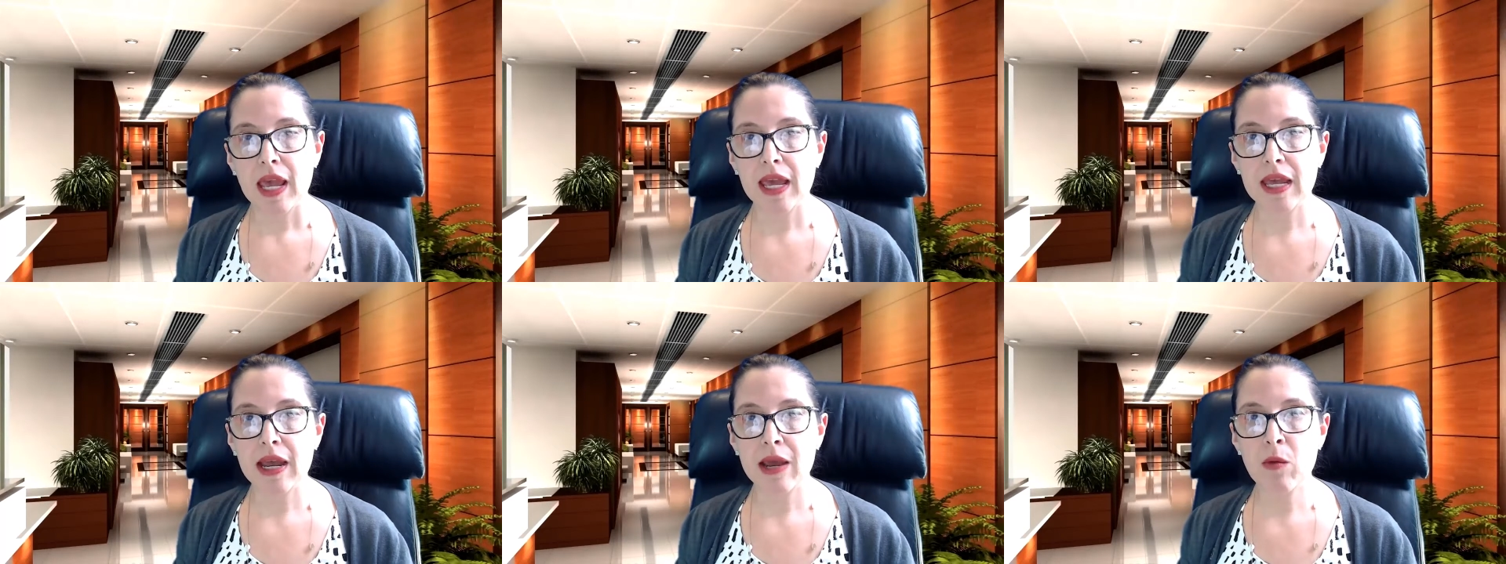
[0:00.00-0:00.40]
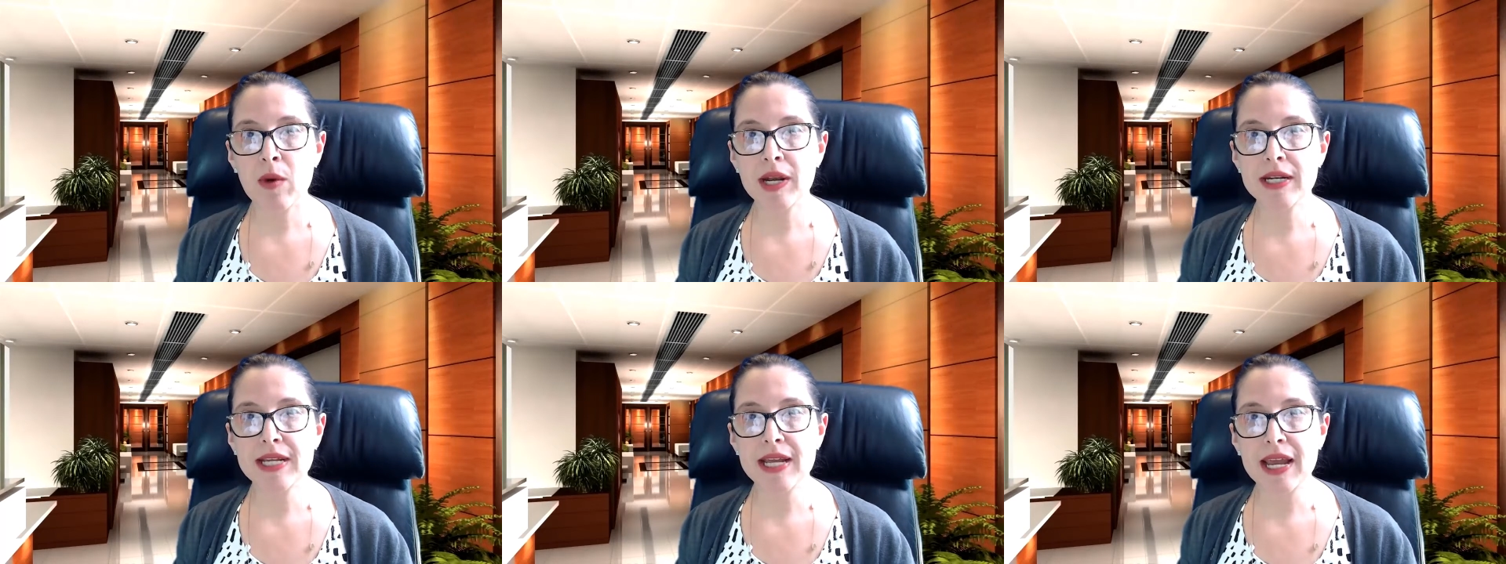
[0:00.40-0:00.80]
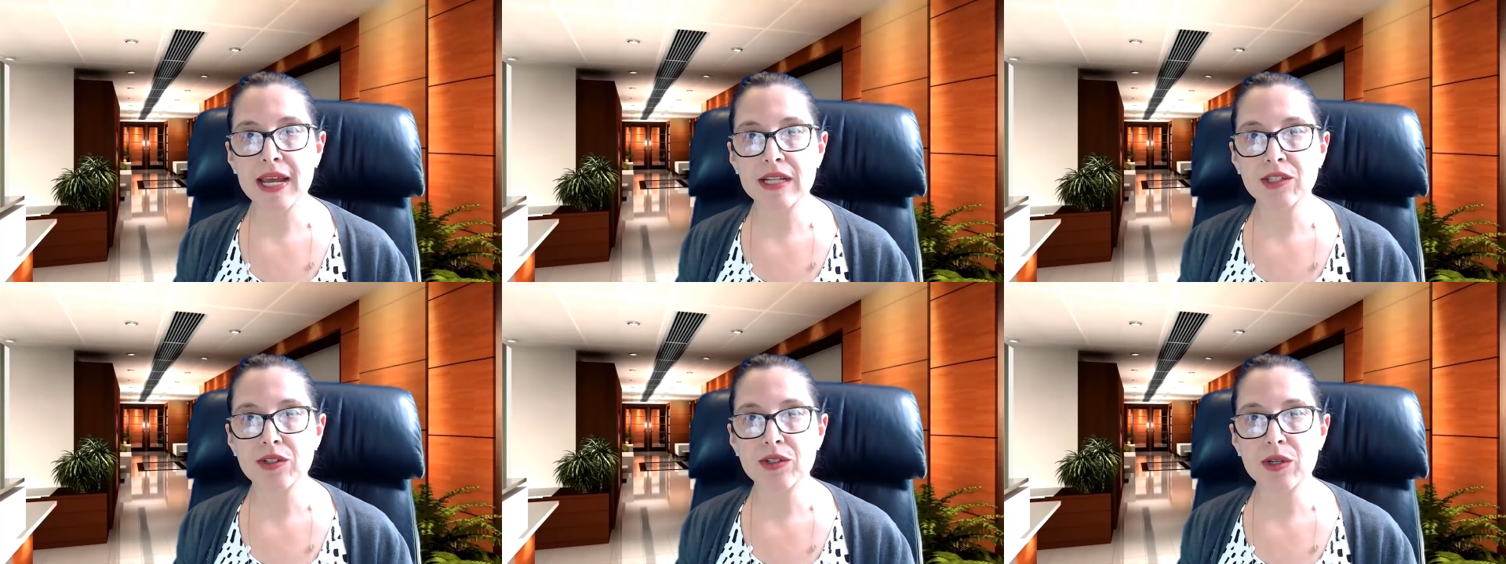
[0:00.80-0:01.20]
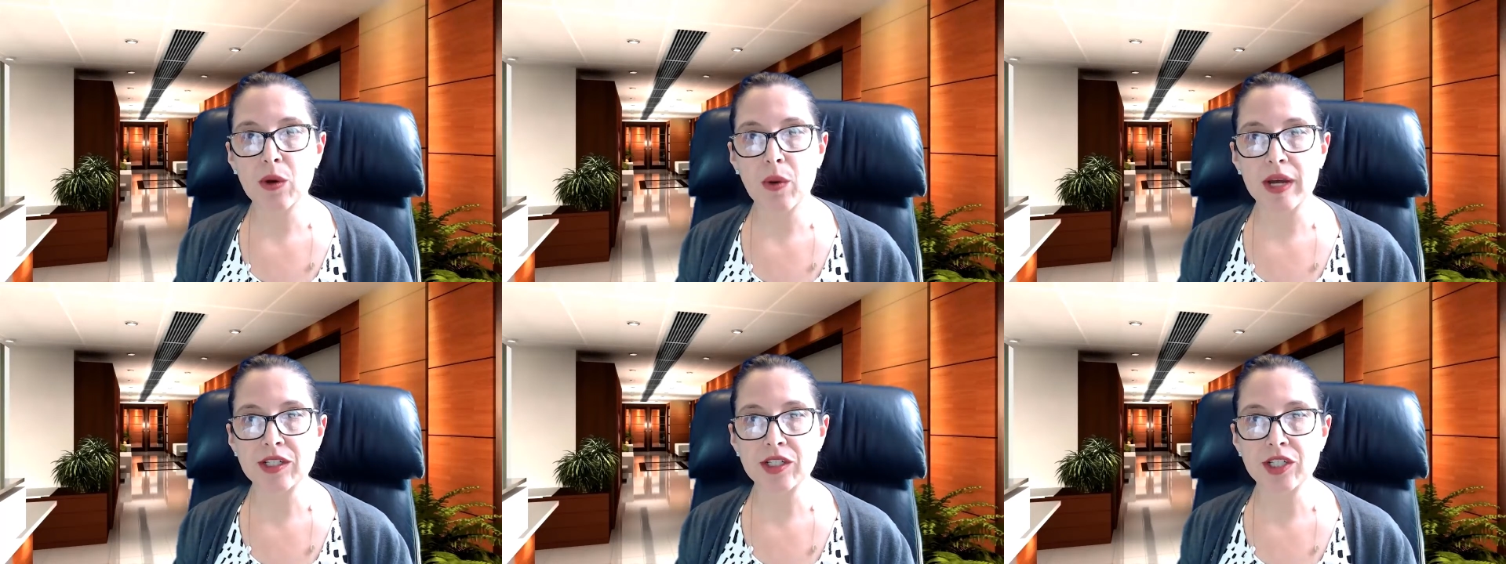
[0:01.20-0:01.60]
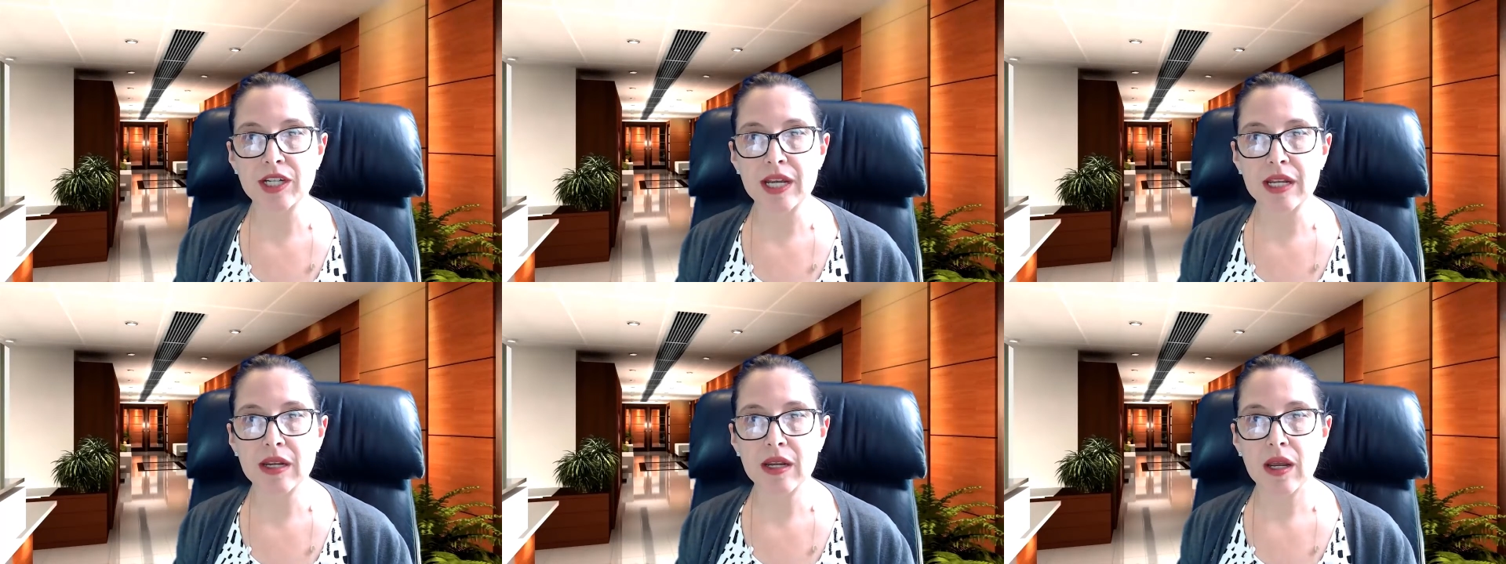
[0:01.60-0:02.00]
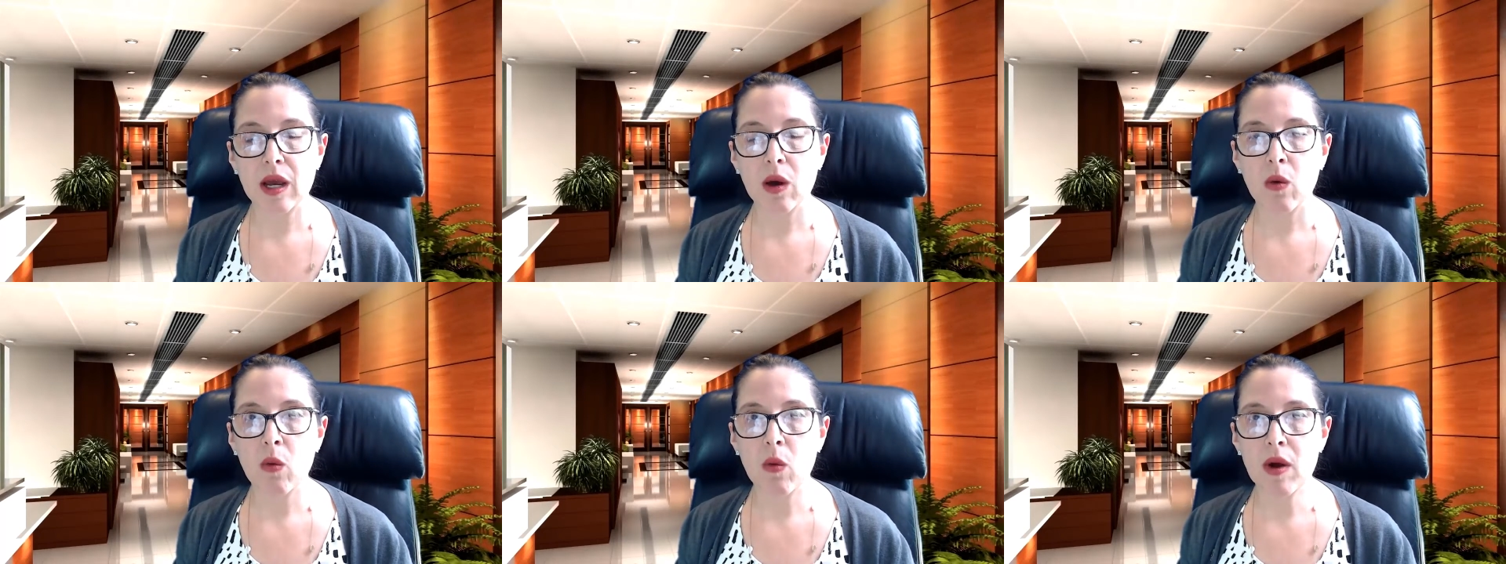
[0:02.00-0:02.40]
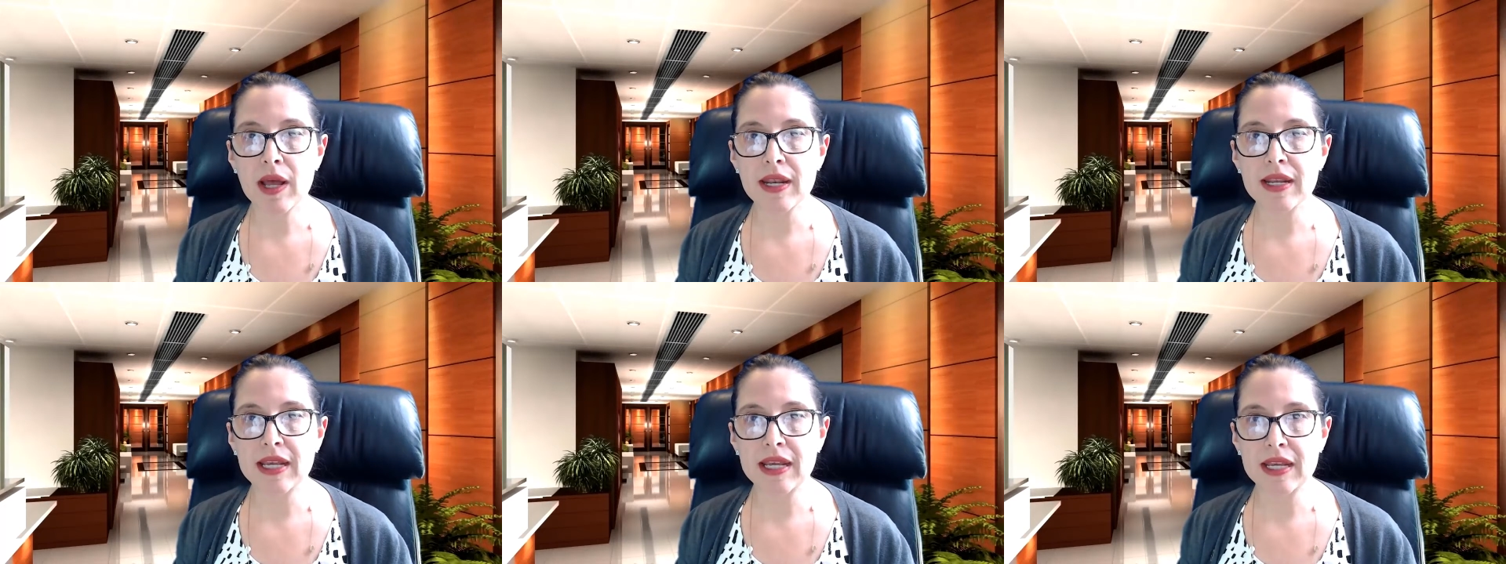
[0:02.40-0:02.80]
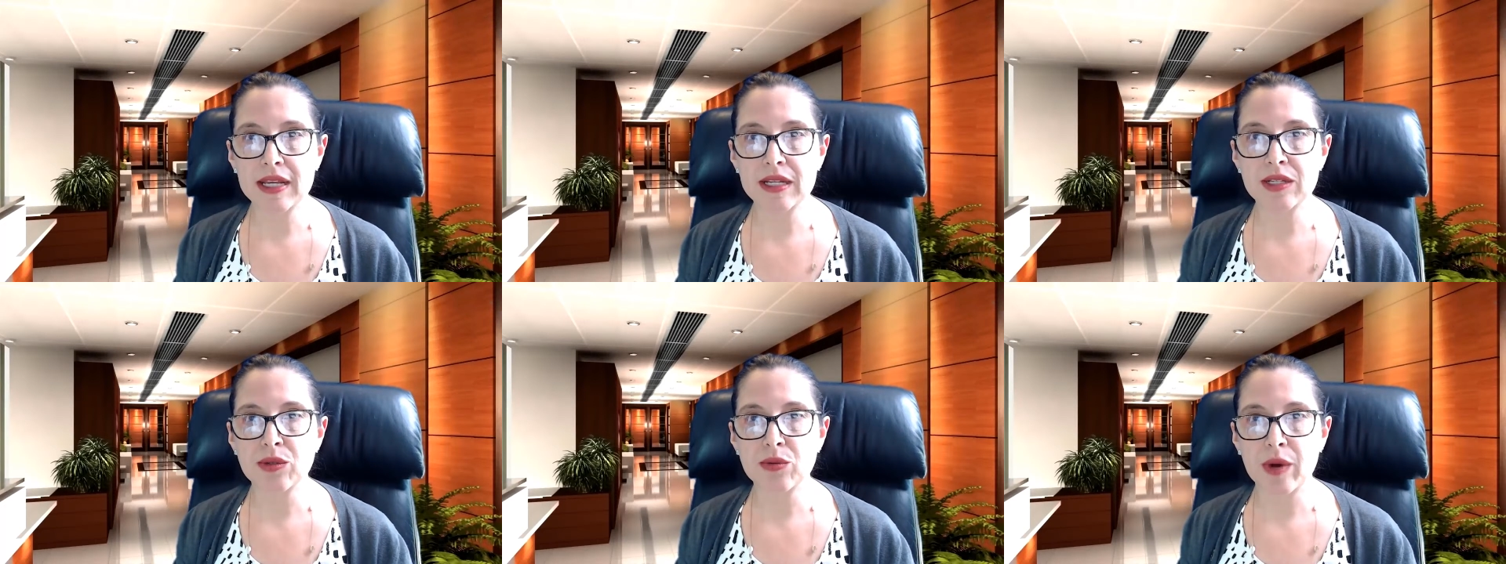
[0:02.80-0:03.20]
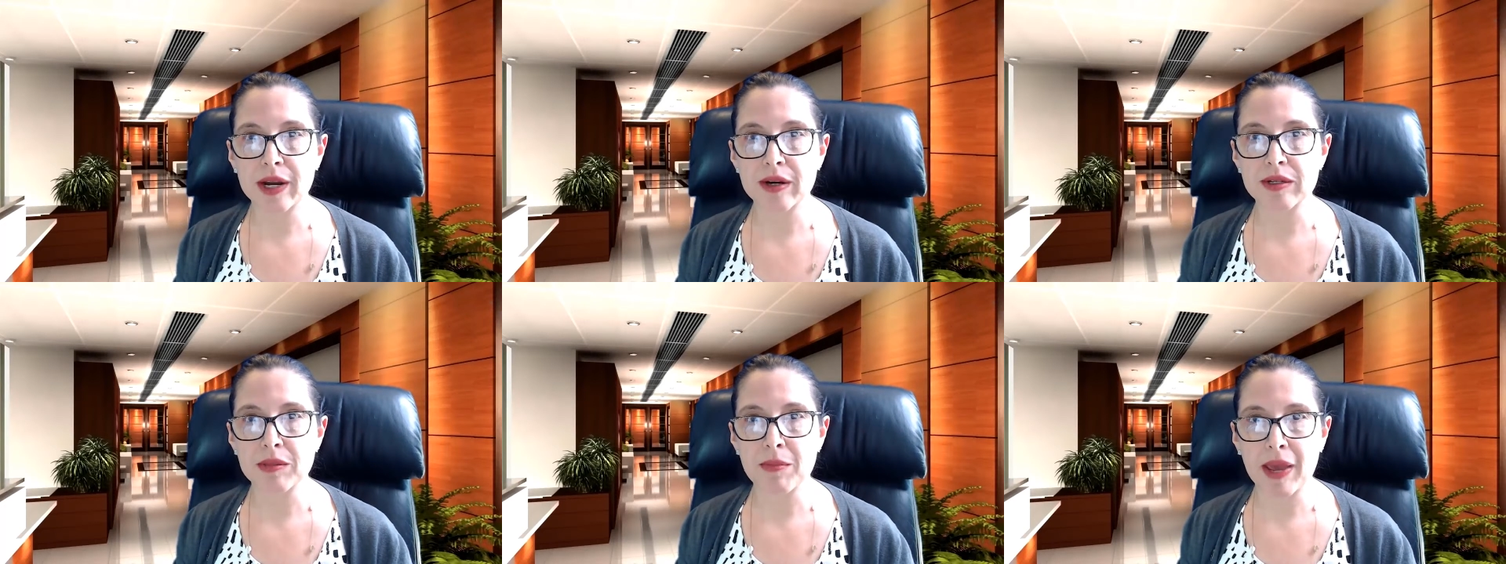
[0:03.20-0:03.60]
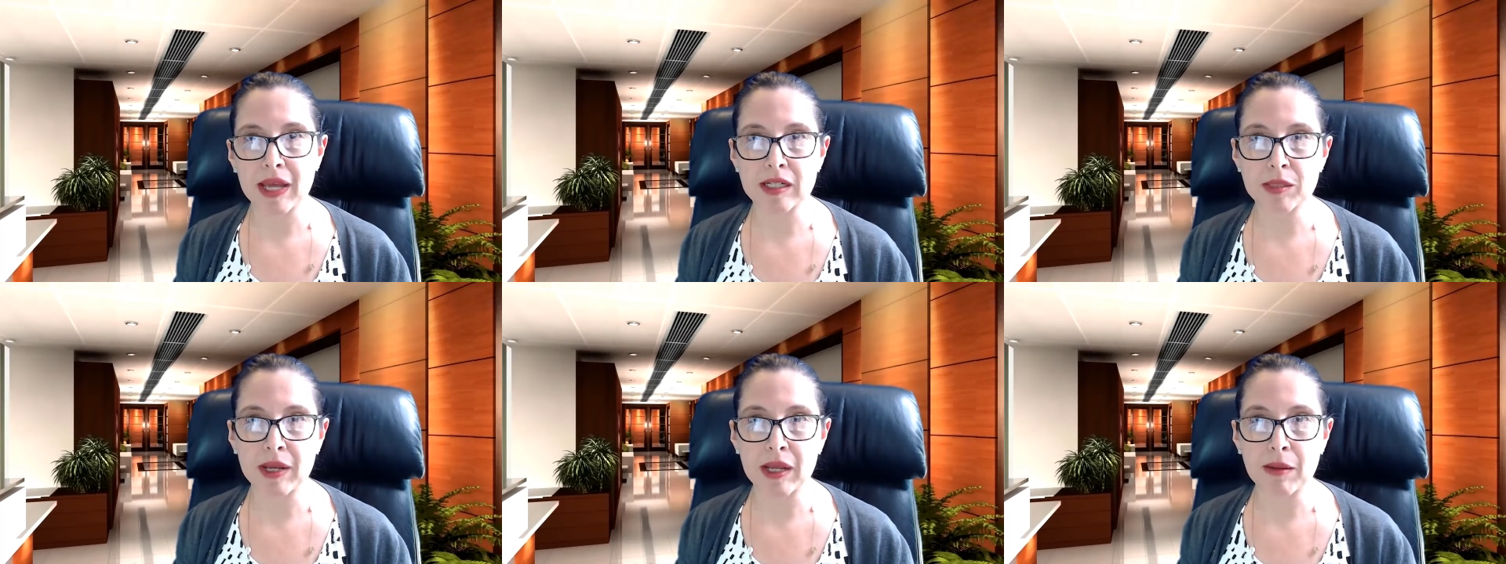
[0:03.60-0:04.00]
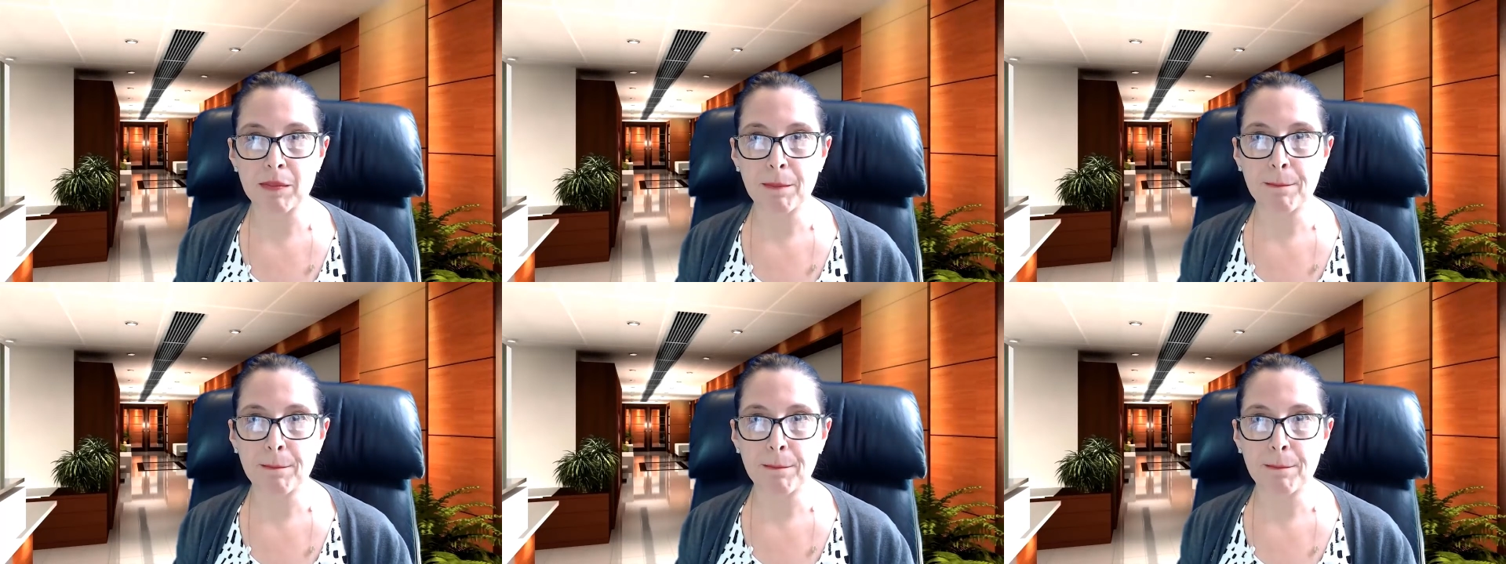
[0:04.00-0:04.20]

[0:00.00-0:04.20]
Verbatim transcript: and I wanted to answer the question what is records management?